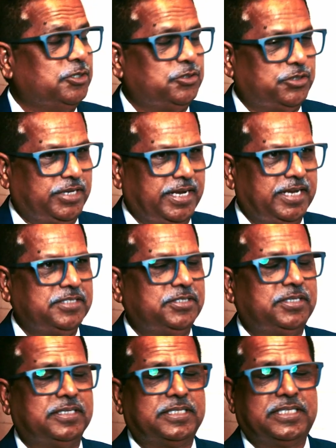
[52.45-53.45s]

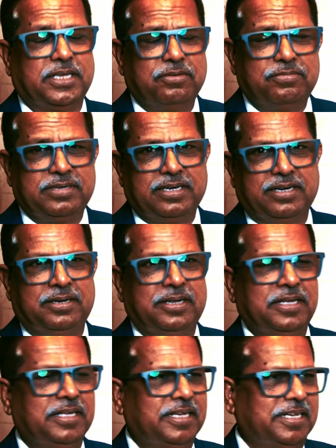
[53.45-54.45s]
changed several
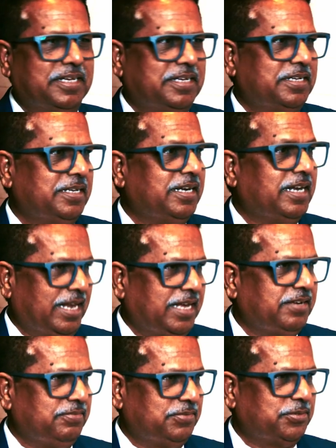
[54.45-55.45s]
lives.